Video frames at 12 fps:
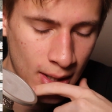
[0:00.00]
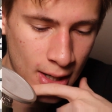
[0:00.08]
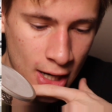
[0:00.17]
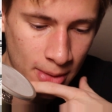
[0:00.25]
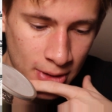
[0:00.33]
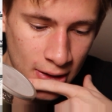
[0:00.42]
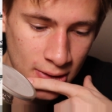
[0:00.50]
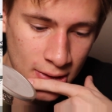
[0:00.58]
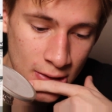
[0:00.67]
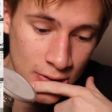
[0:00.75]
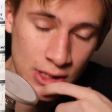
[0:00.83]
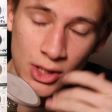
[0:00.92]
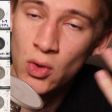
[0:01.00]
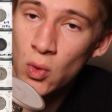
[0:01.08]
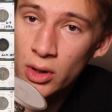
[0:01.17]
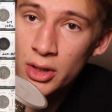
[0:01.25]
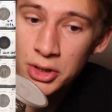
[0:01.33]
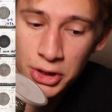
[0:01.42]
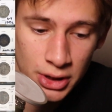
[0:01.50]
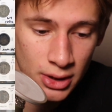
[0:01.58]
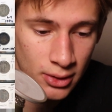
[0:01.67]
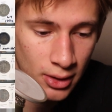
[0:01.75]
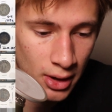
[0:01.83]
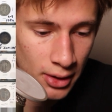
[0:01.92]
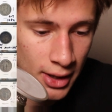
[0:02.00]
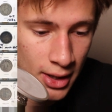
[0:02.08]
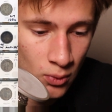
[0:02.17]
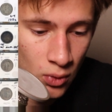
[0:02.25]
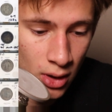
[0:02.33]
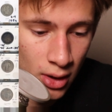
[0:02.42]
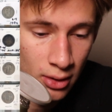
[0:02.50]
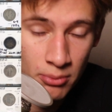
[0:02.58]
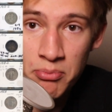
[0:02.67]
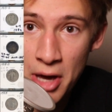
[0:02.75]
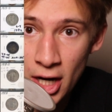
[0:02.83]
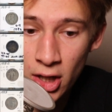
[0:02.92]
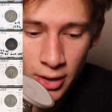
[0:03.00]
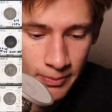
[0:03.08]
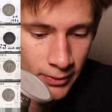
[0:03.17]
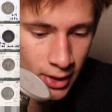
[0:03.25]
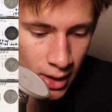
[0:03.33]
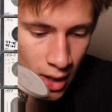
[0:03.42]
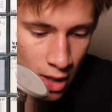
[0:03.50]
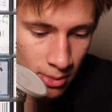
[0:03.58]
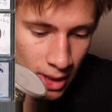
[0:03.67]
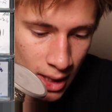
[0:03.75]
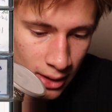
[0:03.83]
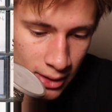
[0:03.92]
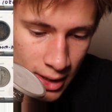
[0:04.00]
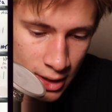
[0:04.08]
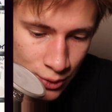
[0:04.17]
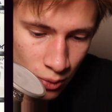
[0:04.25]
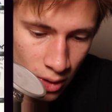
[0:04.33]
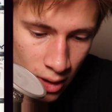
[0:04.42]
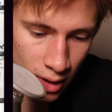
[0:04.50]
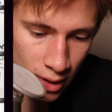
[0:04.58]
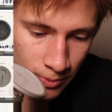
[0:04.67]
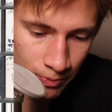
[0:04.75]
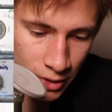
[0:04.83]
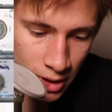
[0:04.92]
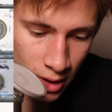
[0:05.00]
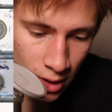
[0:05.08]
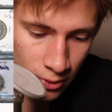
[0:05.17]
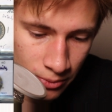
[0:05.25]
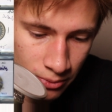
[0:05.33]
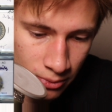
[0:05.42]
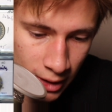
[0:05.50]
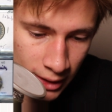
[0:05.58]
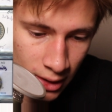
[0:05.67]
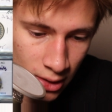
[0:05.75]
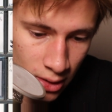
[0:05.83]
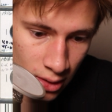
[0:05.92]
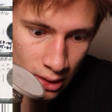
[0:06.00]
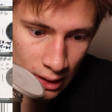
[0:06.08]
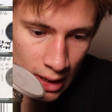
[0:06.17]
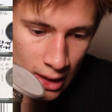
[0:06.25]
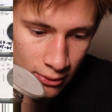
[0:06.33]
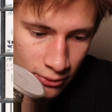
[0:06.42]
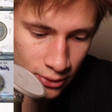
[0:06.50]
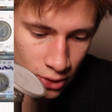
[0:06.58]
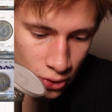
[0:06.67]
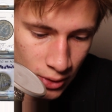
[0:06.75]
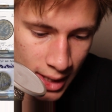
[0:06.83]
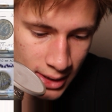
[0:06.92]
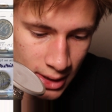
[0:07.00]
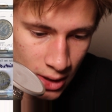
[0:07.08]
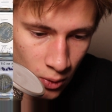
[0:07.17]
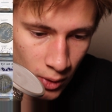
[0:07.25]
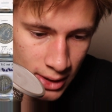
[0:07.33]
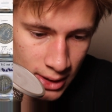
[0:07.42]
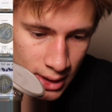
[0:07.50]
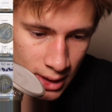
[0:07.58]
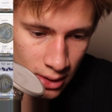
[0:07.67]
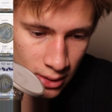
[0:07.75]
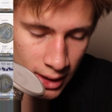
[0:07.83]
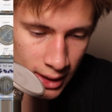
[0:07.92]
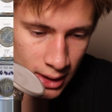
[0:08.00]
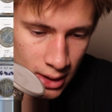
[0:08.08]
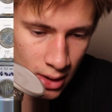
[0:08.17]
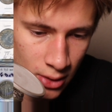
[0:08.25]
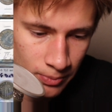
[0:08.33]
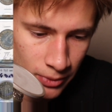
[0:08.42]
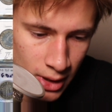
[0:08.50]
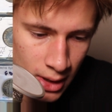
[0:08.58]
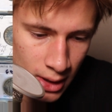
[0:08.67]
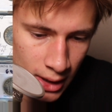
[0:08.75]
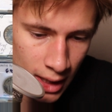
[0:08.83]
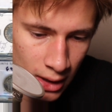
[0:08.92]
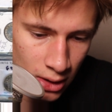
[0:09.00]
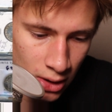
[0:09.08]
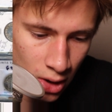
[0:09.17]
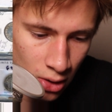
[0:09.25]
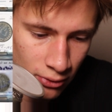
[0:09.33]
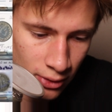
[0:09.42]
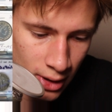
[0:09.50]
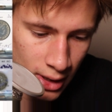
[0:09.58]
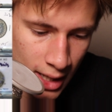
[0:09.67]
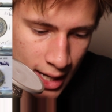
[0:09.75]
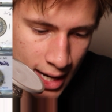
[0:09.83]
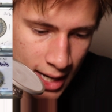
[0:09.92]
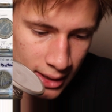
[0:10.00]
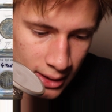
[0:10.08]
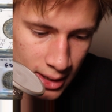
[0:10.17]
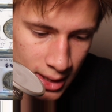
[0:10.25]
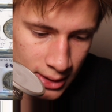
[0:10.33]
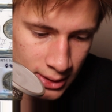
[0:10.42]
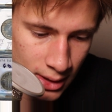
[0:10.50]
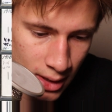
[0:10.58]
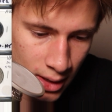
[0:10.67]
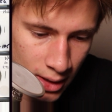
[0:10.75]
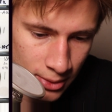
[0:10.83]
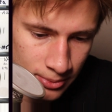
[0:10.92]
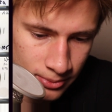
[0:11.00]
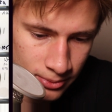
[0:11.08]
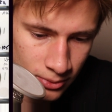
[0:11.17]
Then here's the quarters that were better. A lot of these were, you know, like there are a lot of crazy coins in here. Like, you know, kind of look over at this, you know,